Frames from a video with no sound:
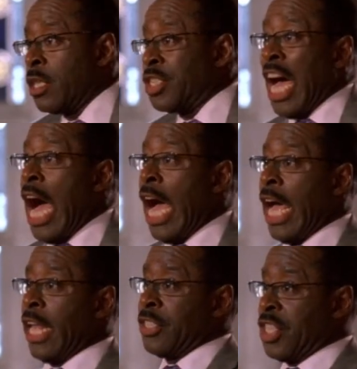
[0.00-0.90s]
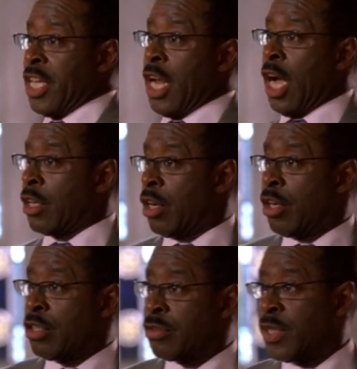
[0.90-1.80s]
Tired of seeing our
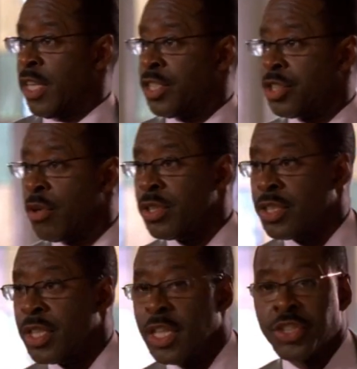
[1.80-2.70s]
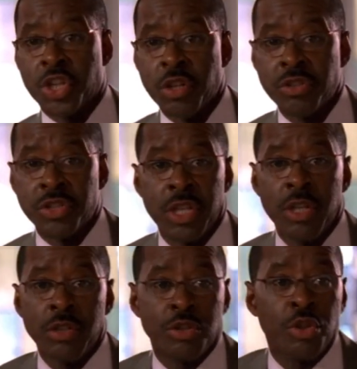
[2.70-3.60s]
girls with their shorts and their skirts
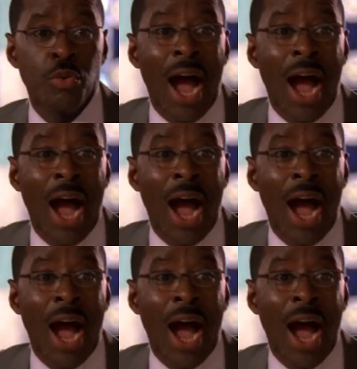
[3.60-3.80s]
too